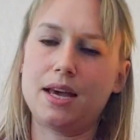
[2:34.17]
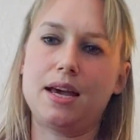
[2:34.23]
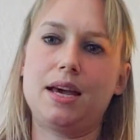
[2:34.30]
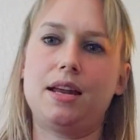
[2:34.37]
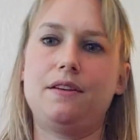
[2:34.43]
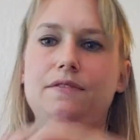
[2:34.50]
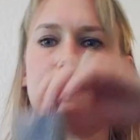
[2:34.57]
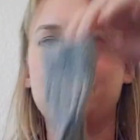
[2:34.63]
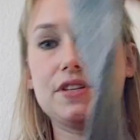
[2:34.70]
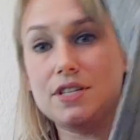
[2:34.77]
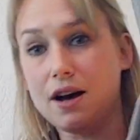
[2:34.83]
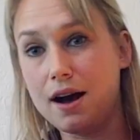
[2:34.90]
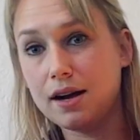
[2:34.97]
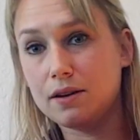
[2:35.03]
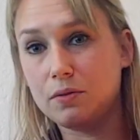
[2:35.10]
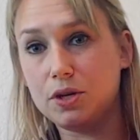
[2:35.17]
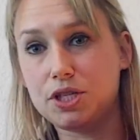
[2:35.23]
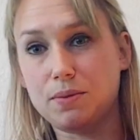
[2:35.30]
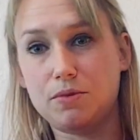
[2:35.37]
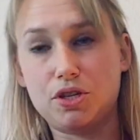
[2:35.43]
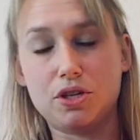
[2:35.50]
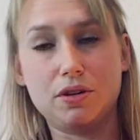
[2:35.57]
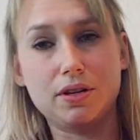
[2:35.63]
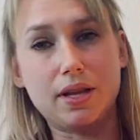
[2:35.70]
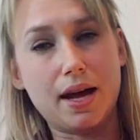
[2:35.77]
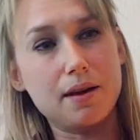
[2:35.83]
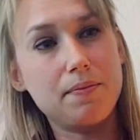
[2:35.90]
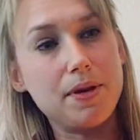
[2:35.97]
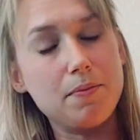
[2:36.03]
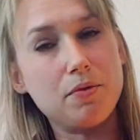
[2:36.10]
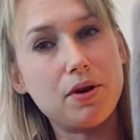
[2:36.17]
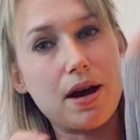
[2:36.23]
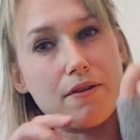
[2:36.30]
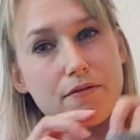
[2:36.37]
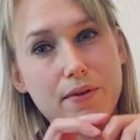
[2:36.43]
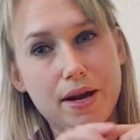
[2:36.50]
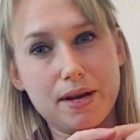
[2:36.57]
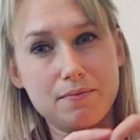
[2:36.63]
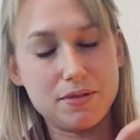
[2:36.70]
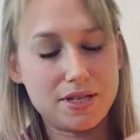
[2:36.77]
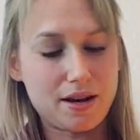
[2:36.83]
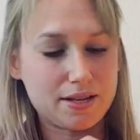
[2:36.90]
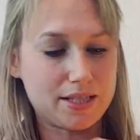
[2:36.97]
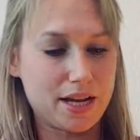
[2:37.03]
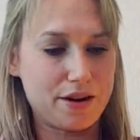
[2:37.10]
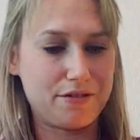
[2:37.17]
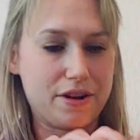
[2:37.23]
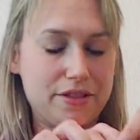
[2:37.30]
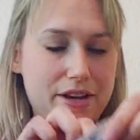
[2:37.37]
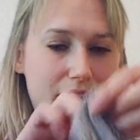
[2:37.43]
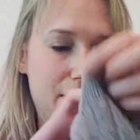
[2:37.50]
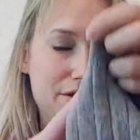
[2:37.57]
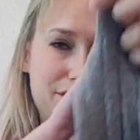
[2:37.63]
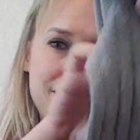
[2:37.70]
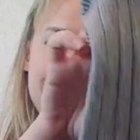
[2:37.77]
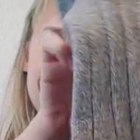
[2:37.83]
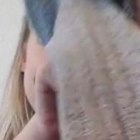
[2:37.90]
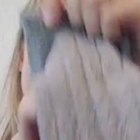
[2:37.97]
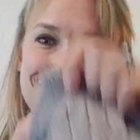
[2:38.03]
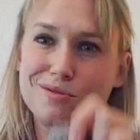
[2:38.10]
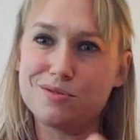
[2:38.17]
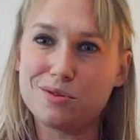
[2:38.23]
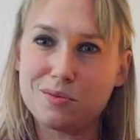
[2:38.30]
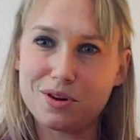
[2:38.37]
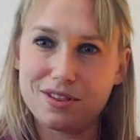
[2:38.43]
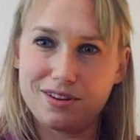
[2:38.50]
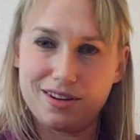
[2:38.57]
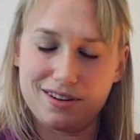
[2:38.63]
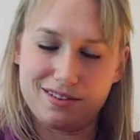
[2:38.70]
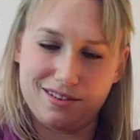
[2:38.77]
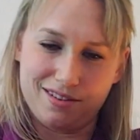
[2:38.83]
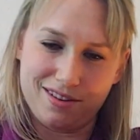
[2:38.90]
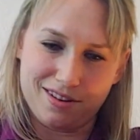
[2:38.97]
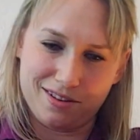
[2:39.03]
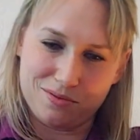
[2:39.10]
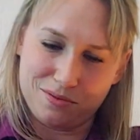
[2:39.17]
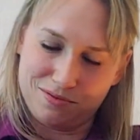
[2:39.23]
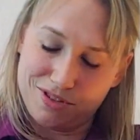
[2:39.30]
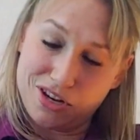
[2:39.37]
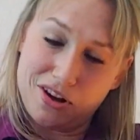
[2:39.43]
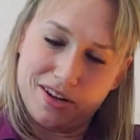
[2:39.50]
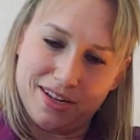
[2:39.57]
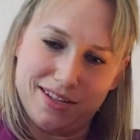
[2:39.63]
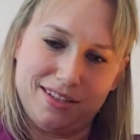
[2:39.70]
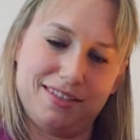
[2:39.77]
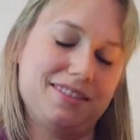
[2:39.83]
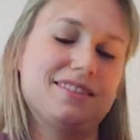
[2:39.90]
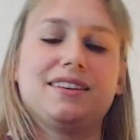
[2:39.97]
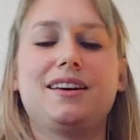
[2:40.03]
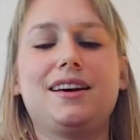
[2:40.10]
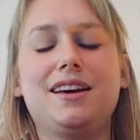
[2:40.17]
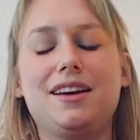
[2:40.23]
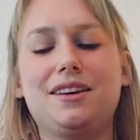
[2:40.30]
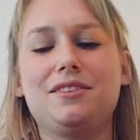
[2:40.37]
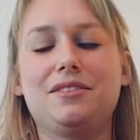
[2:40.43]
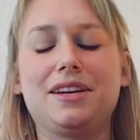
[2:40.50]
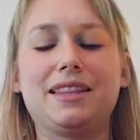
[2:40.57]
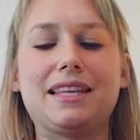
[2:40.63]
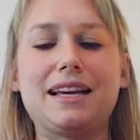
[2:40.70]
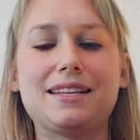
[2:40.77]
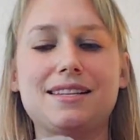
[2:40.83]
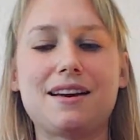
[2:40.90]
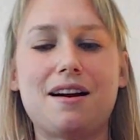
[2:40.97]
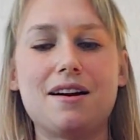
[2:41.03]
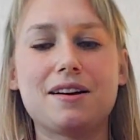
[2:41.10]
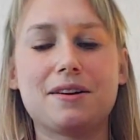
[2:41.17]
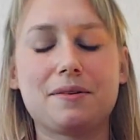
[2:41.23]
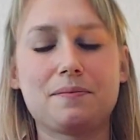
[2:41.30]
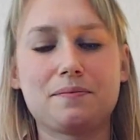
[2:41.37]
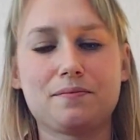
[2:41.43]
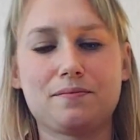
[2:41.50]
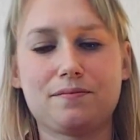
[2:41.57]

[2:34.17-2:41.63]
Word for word: And if you have a sock, which I'm sure a lot of people have random socks lying around the house that they don't know where the, the other sock is, you'll get that sock.